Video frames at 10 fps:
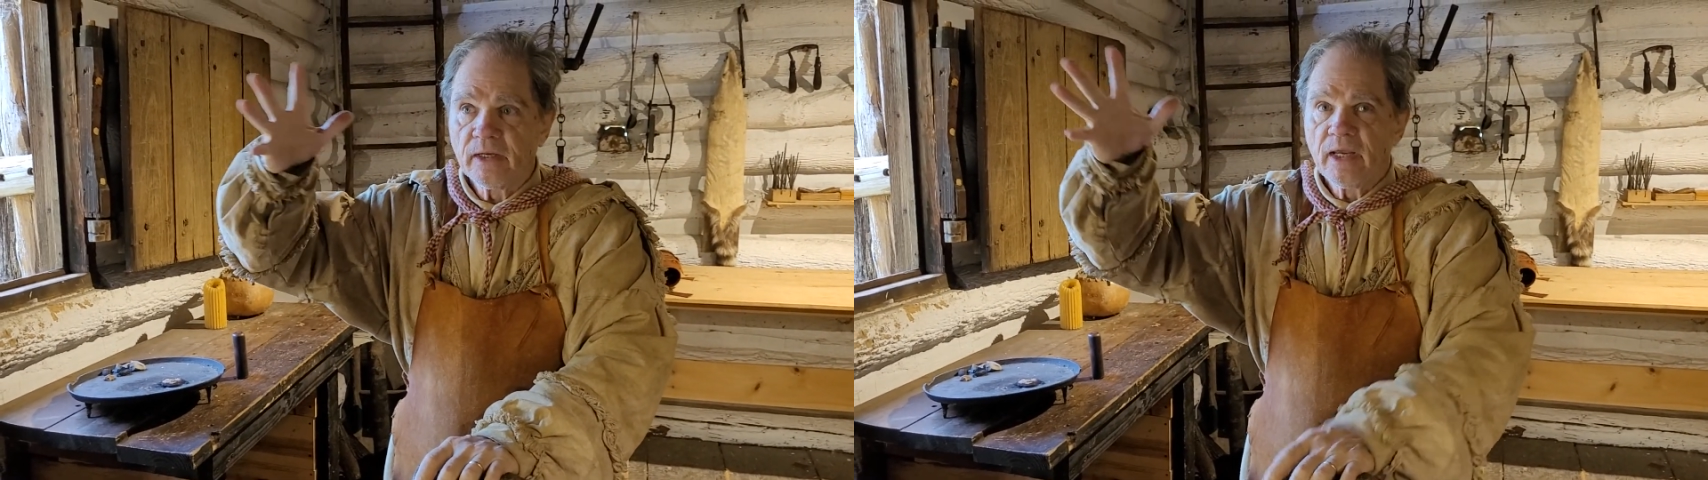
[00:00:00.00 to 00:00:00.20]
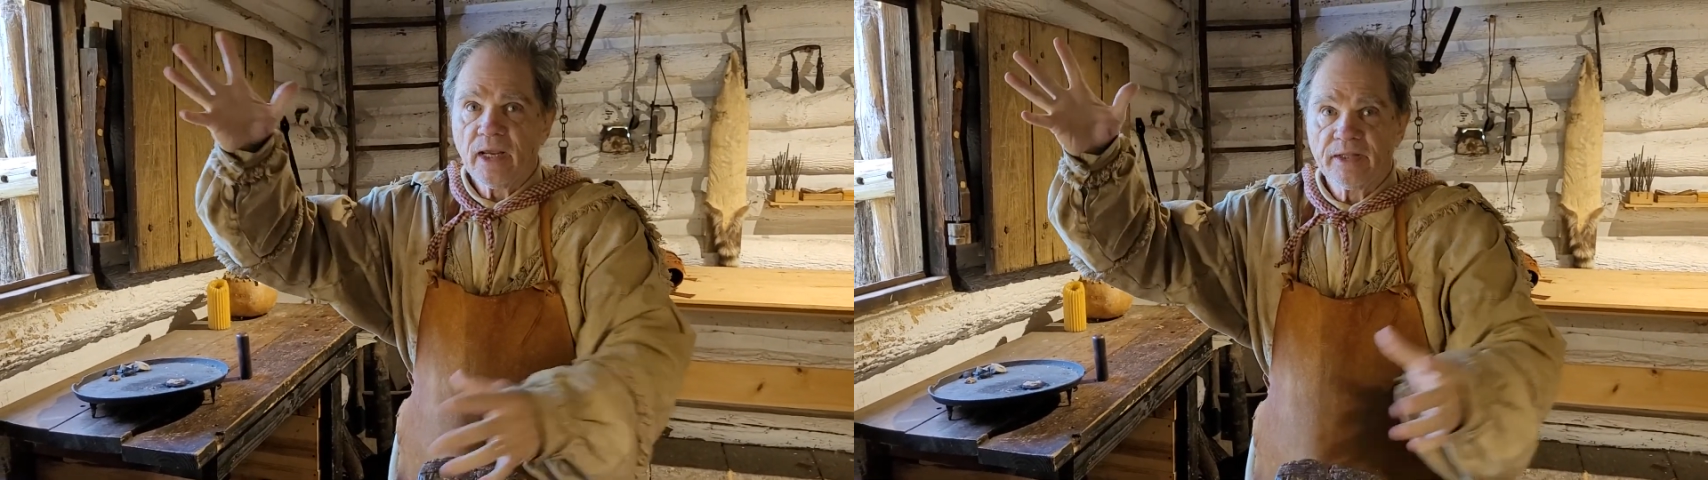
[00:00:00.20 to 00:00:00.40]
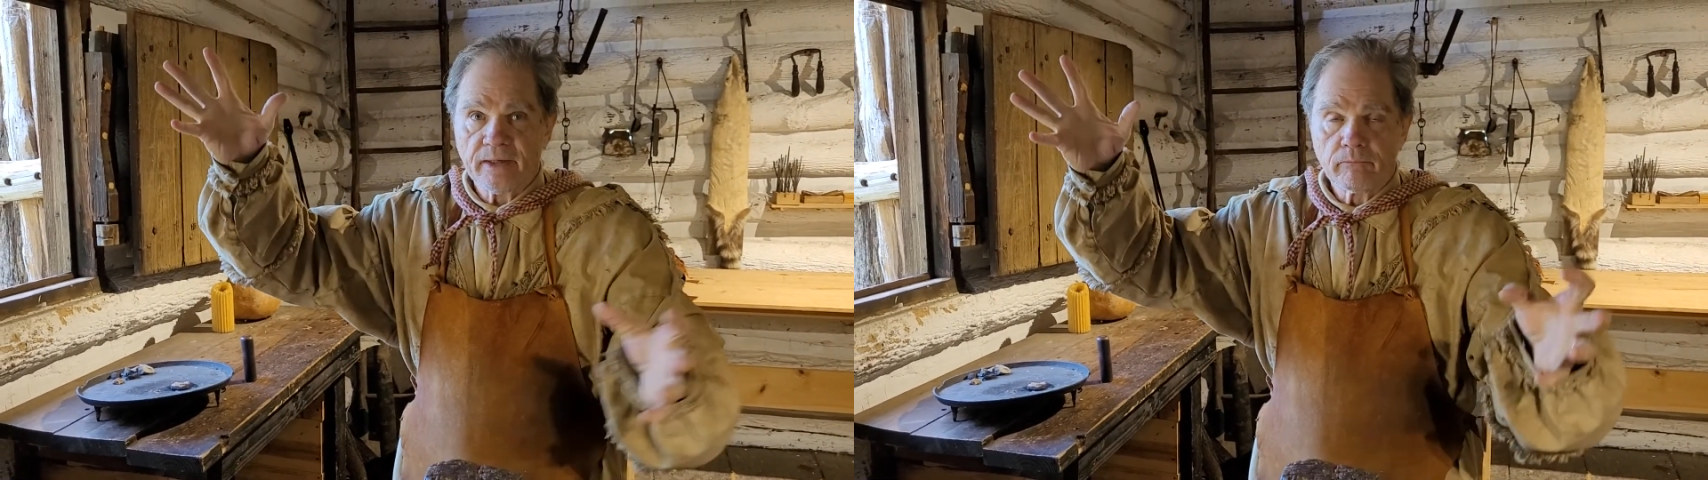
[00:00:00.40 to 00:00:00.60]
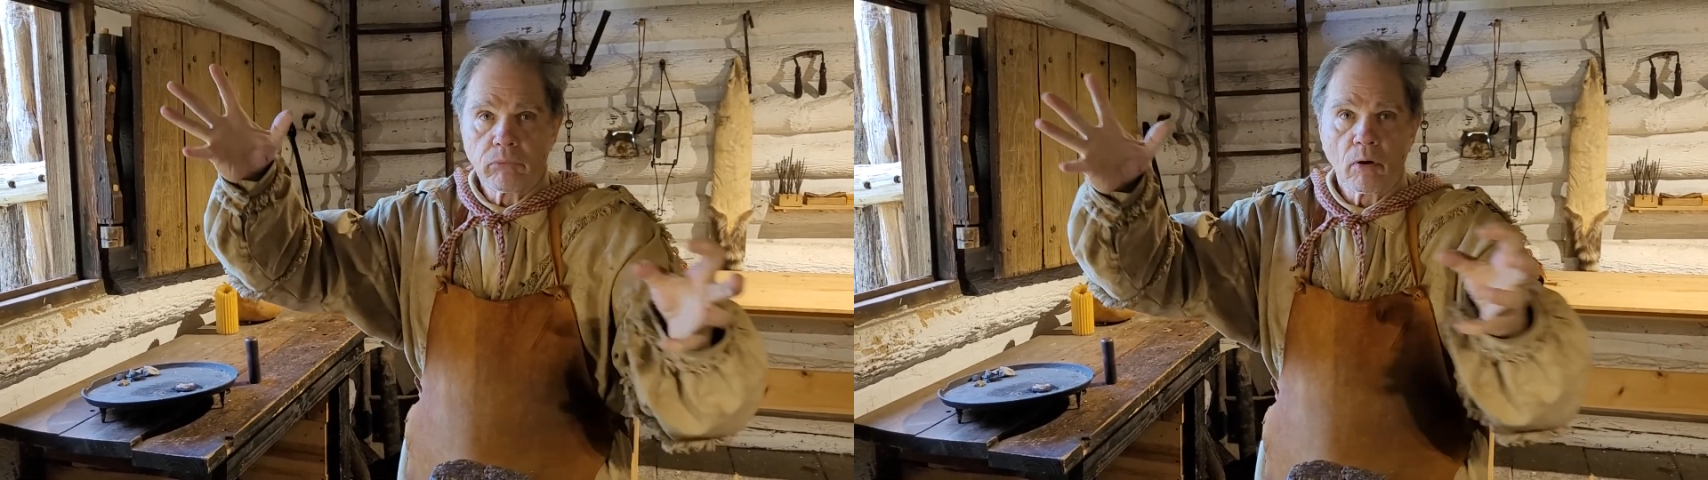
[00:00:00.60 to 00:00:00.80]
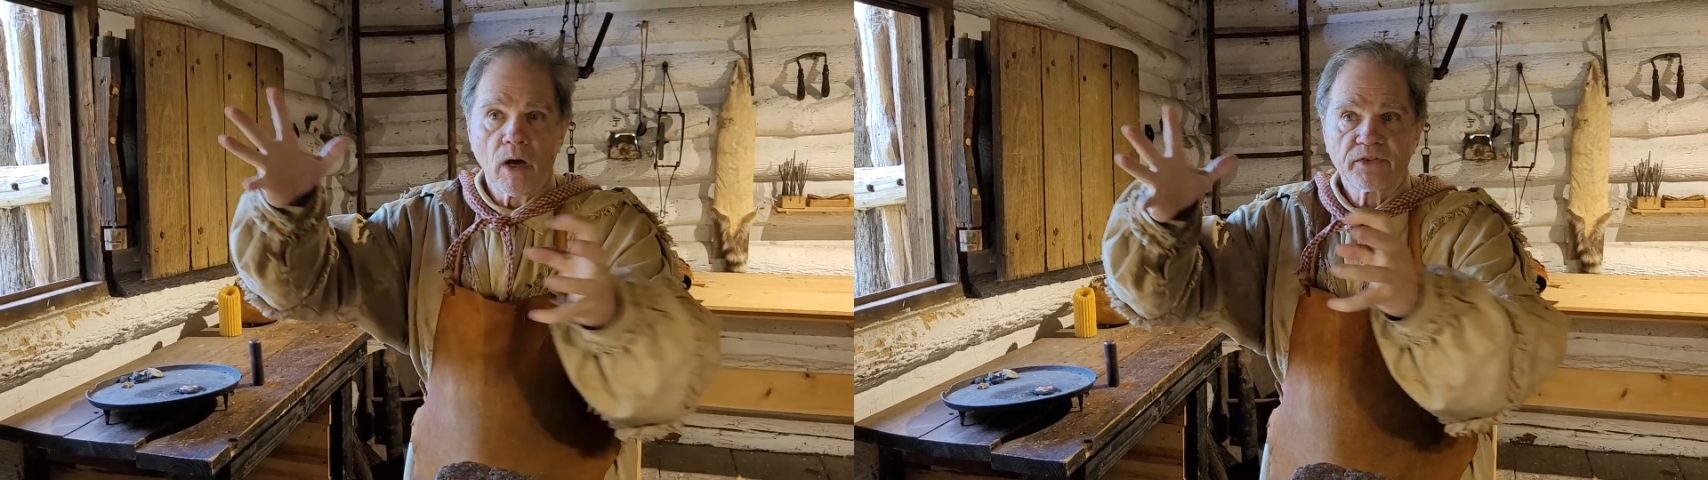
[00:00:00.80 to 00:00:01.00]
and they
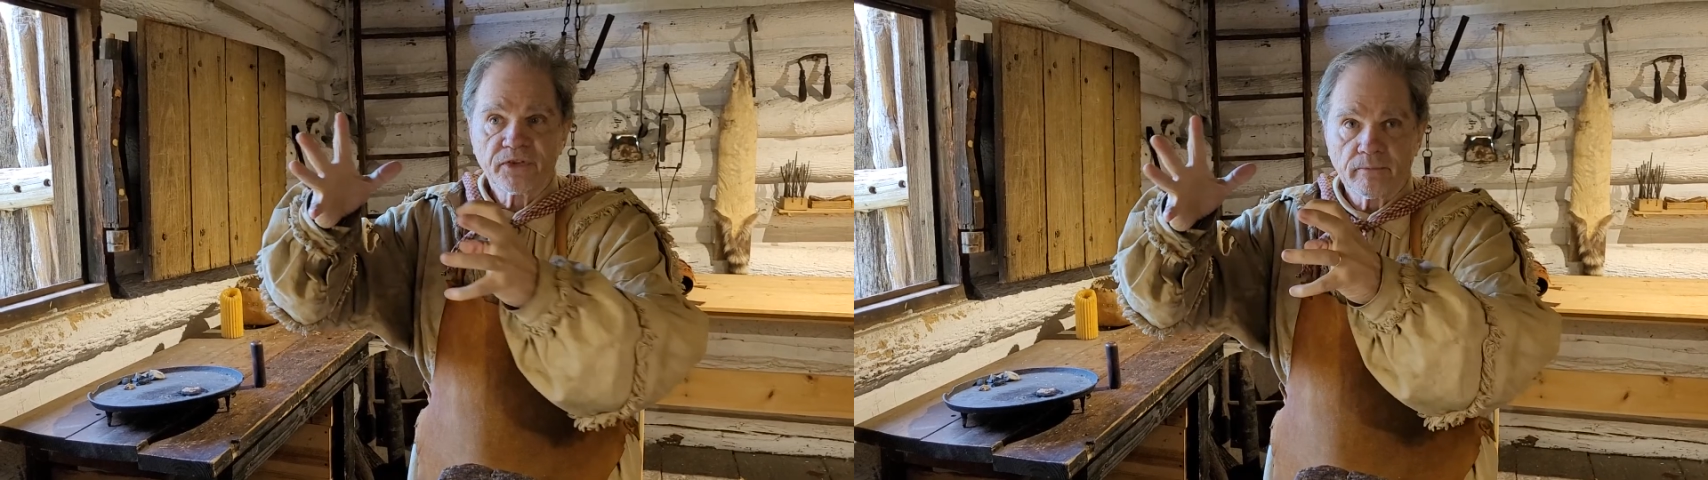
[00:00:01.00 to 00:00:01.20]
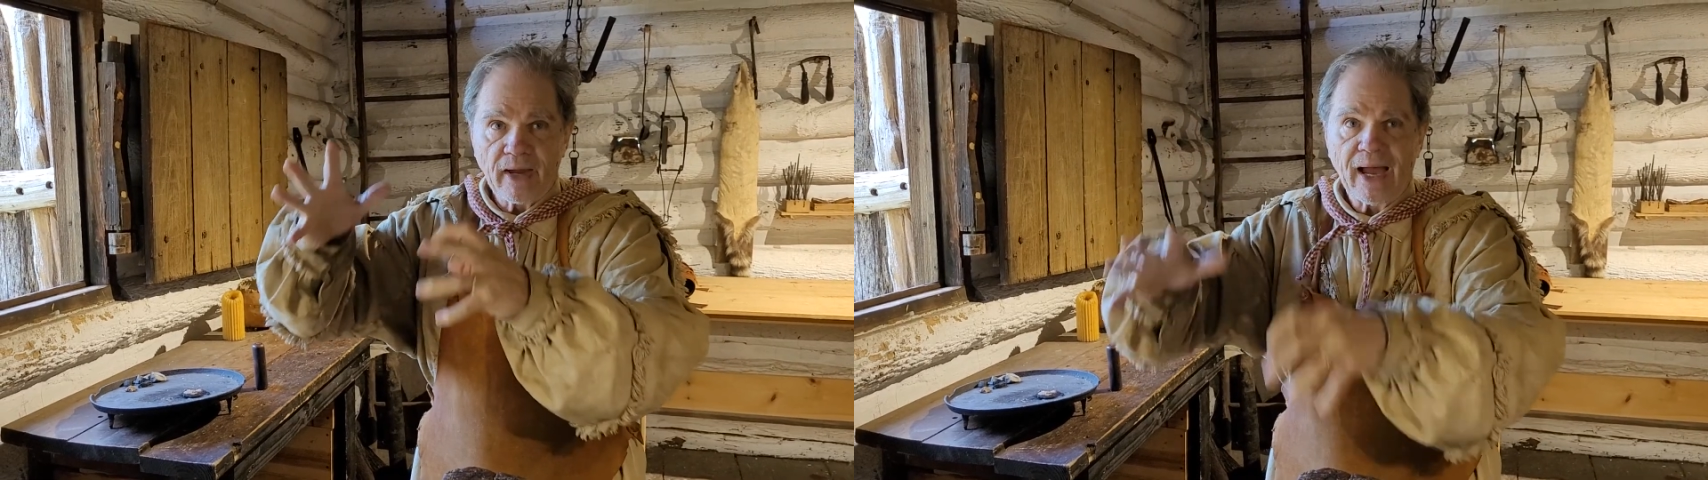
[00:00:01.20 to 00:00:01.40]
brought them